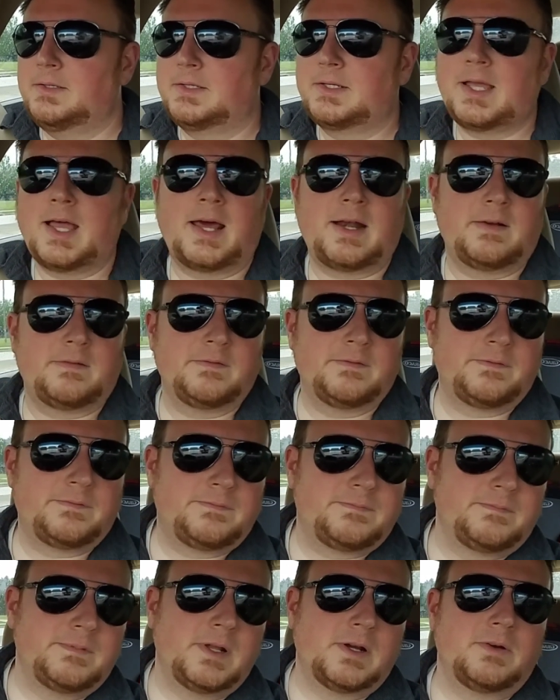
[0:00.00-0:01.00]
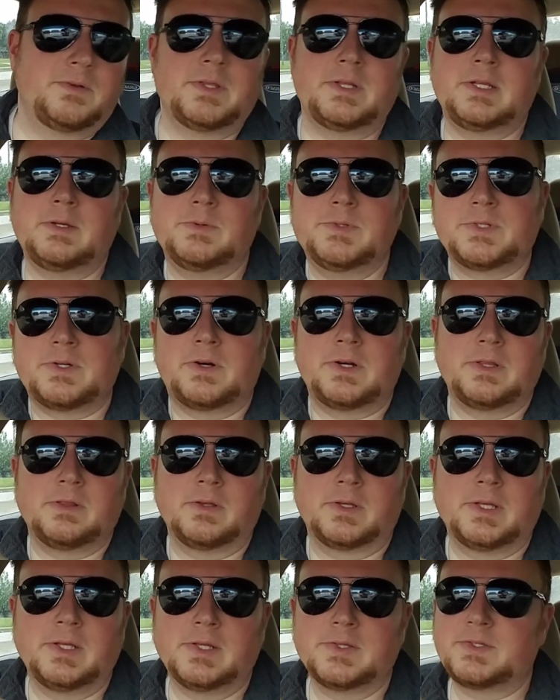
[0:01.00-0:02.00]
kind of know that he was already
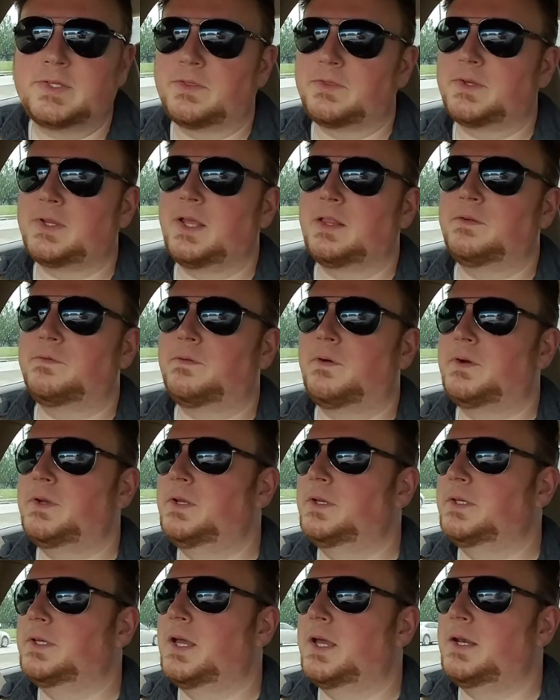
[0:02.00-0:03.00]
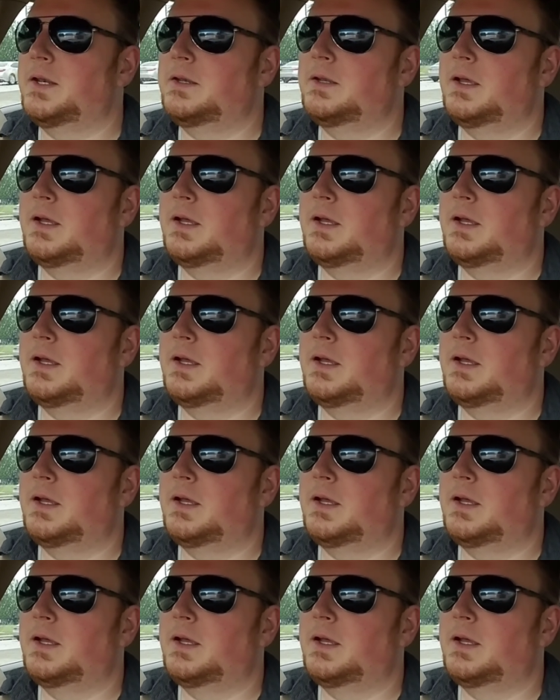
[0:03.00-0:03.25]
looking at Southern California again,